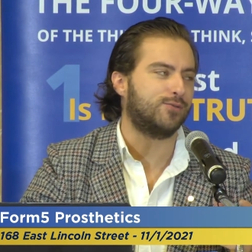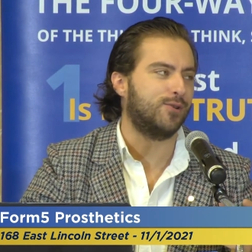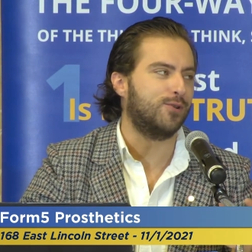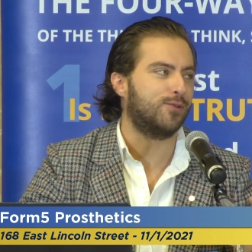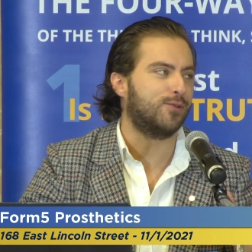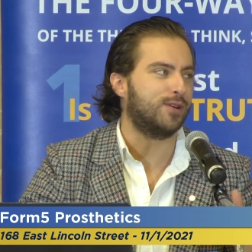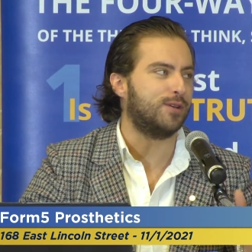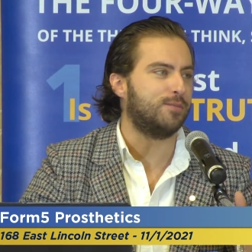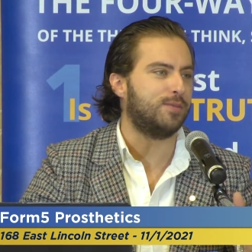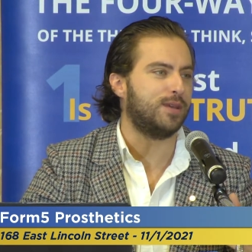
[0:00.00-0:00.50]

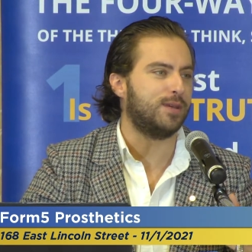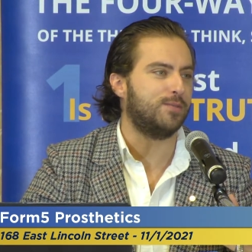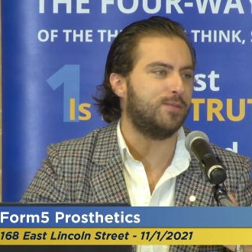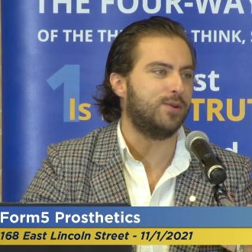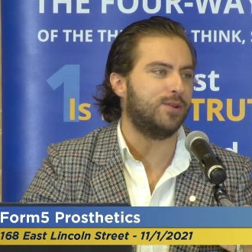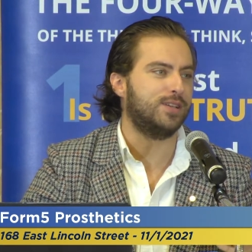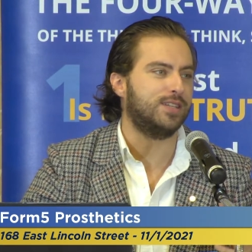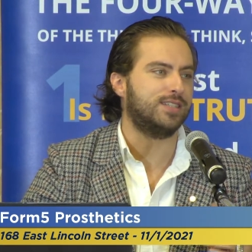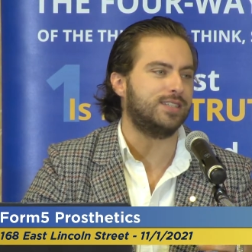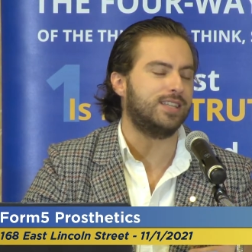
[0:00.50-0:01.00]
Rotary
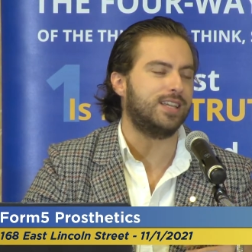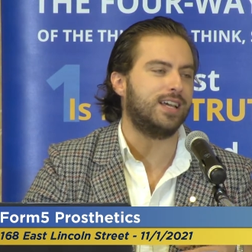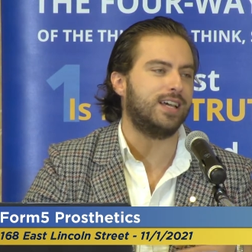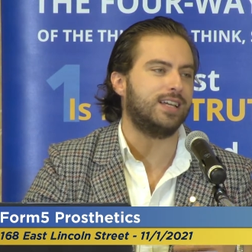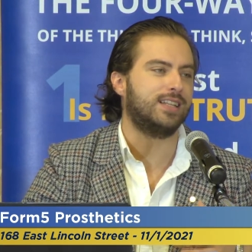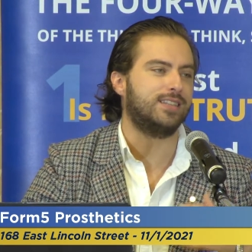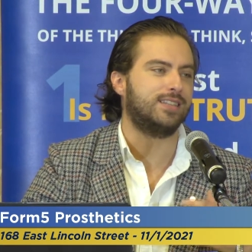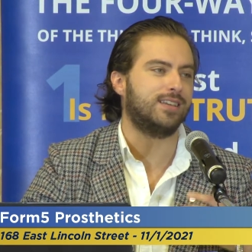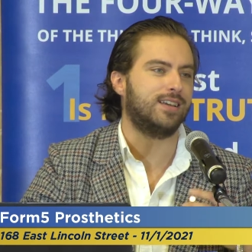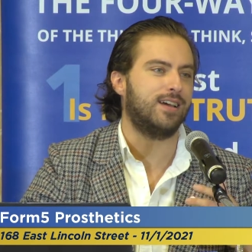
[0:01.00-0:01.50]
people is
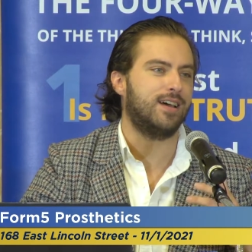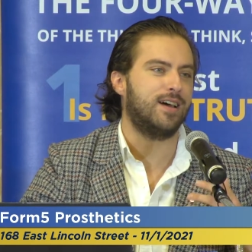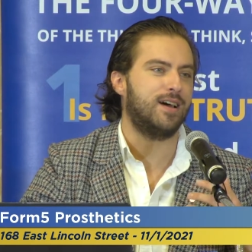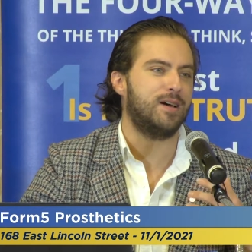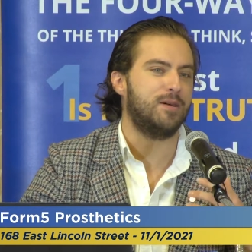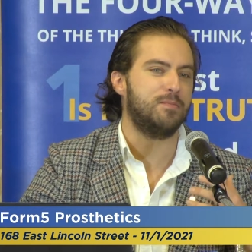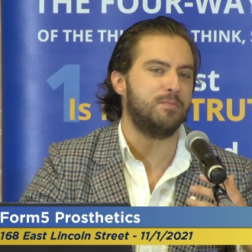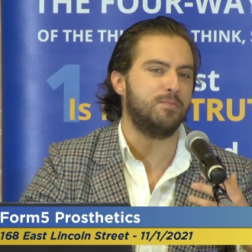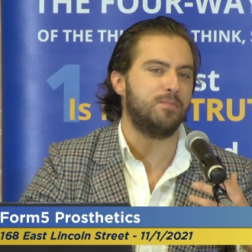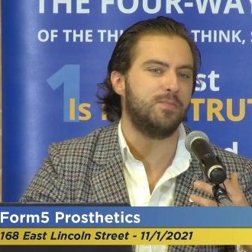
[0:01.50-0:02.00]
that
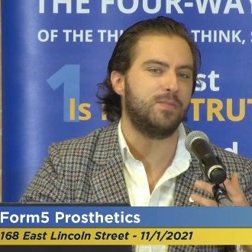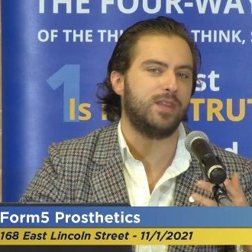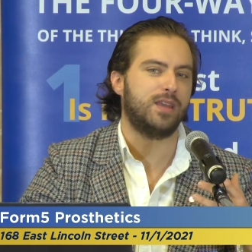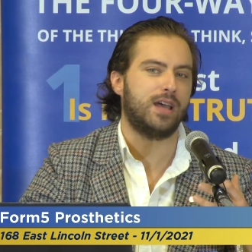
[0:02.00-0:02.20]
um,